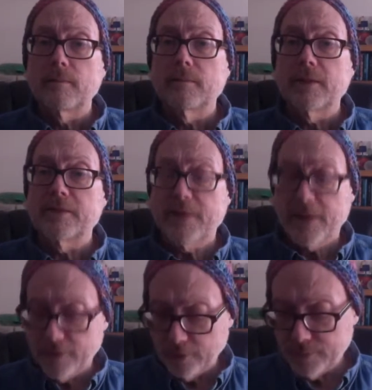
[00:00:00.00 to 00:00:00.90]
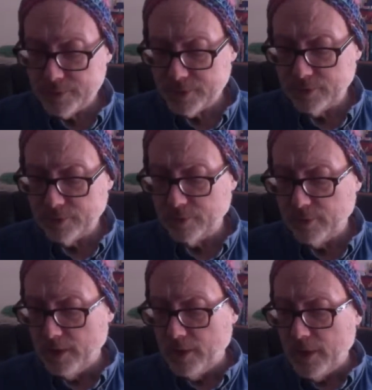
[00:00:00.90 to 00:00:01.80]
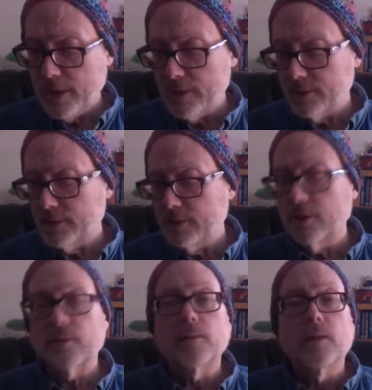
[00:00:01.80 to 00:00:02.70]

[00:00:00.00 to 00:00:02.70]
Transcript: if that helps you. And, you know,